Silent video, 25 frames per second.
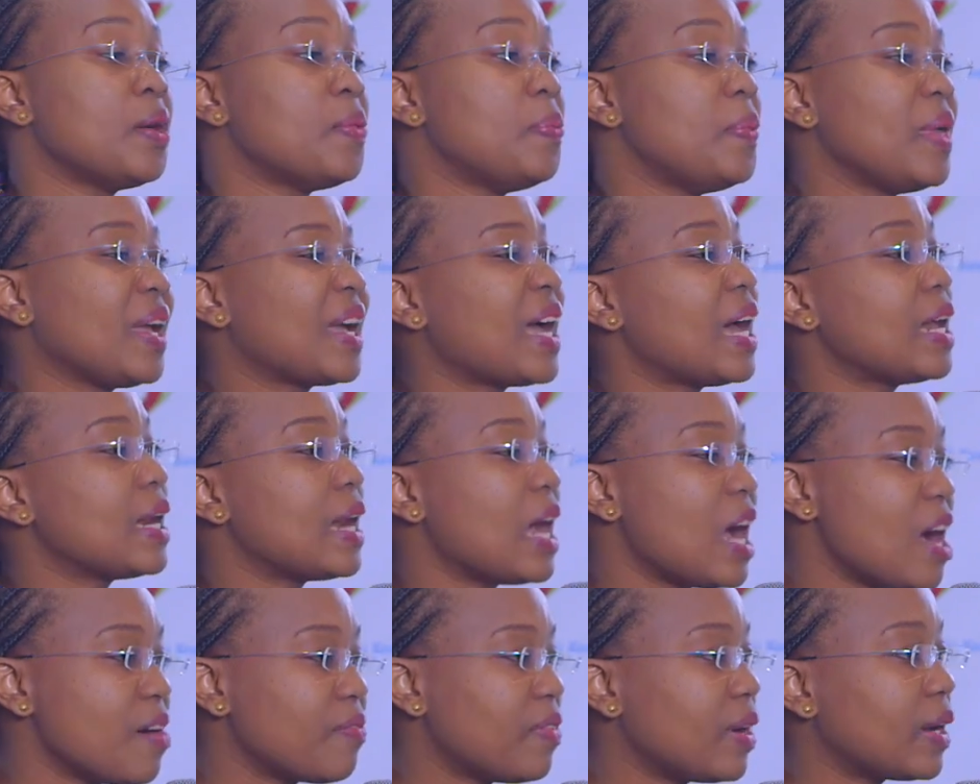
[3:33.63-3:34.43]
they can
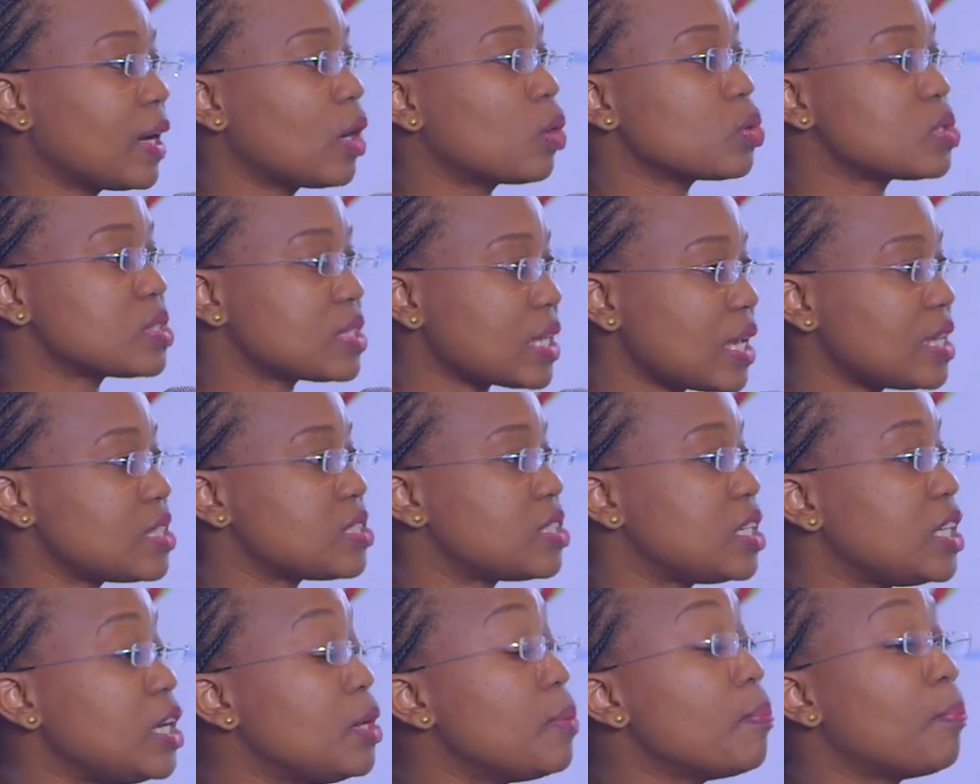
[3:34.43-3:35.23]
have an
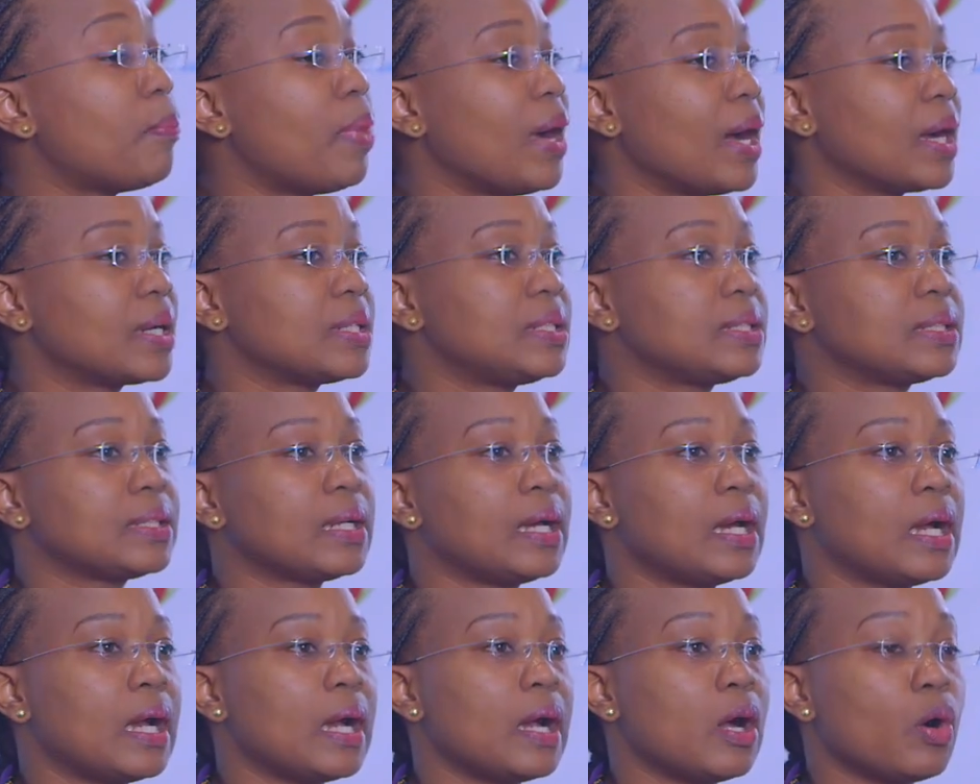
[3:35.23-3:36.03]
outsized impact
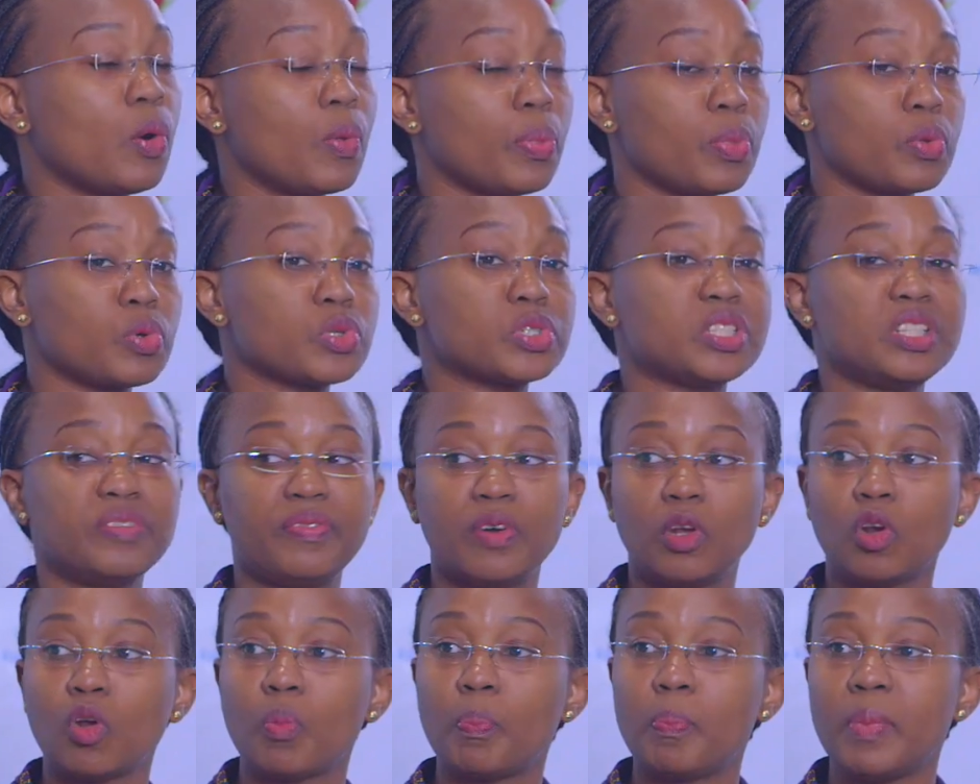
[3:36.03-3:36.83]
on those
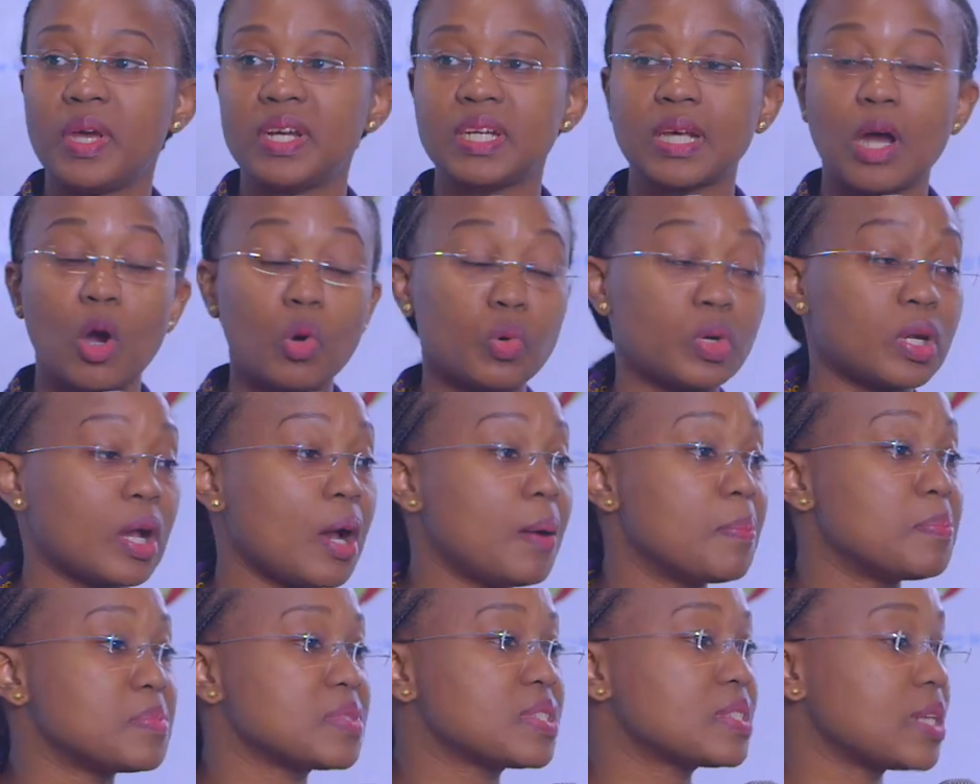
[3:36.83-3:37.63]
development
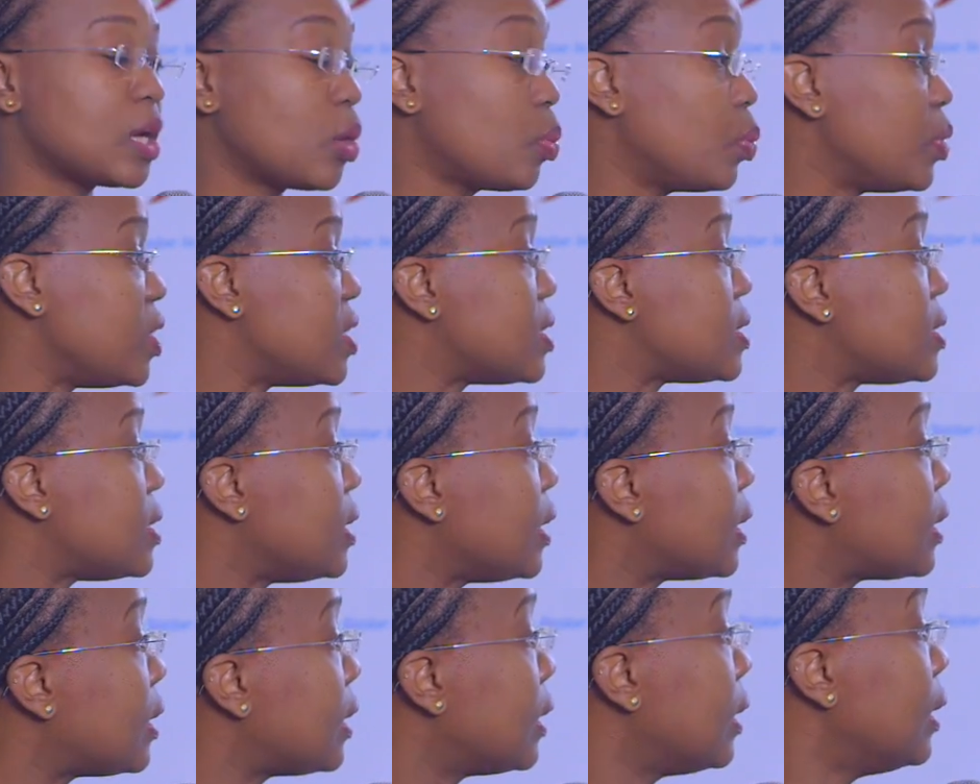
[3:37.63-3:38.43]
outcomes that we
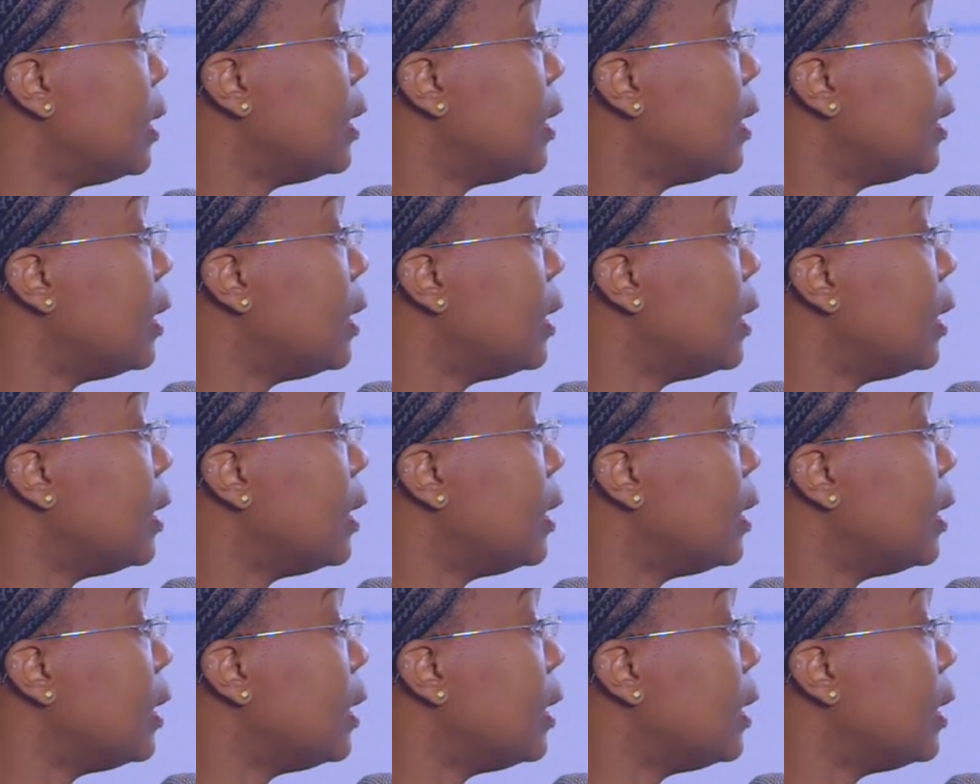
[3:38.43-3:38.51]
seek.